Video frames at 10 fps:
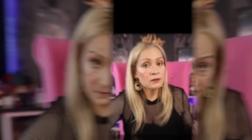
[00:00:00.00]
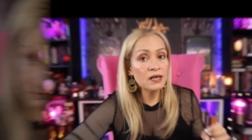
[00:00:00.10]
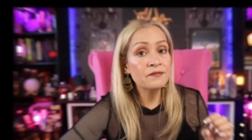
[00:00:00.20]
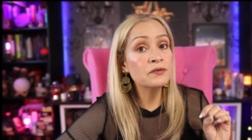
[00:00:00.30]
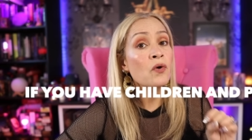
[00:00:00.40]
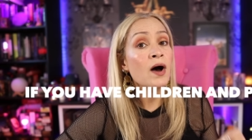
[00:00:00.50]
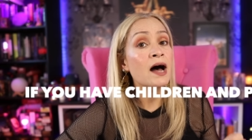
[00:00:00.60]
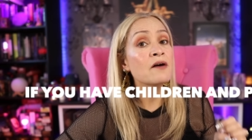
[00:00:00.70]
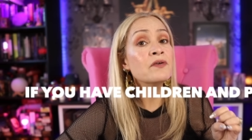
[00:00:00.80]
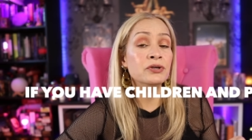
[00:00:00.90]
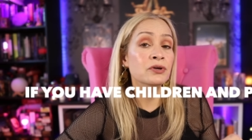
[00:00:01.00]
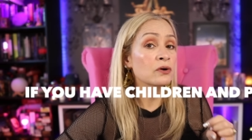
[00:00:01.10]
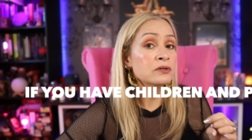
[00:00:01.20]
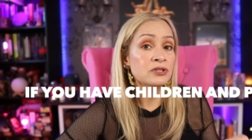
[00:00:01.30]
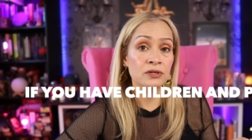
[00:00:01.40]
If you have
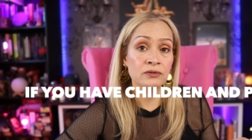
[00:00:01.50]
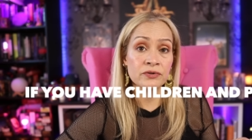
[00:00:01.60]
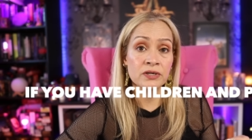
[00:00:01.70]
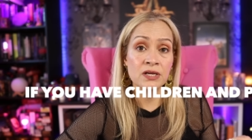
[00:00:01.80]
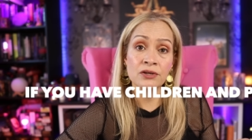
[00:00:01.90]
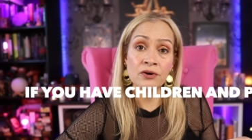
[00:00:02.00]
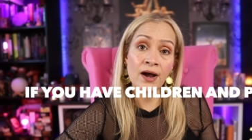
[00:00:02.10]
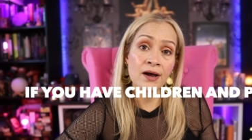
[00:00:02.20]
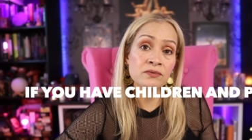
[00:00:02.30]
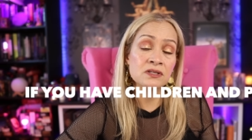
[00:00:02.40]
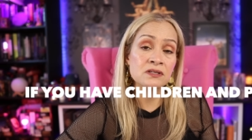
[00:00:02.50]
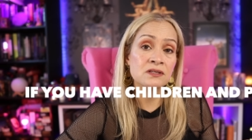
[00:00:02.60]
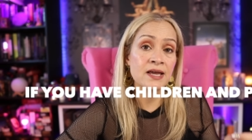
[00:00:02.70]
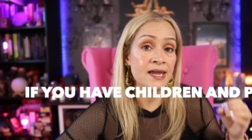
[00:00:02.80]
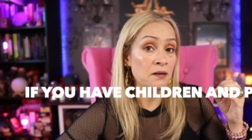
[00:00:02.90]
young children in your house
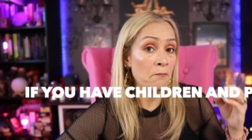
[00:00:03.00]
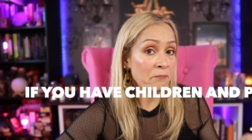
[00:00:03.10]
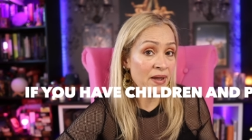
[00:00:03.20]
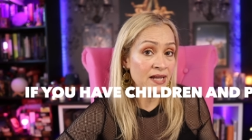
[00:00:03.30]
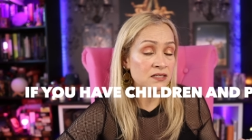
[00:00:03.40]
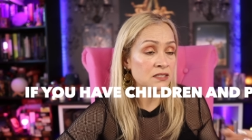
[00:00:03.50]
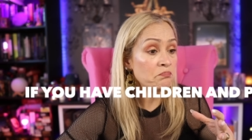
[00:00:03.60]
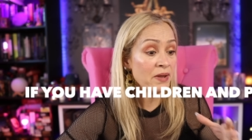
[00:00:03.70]
and pets,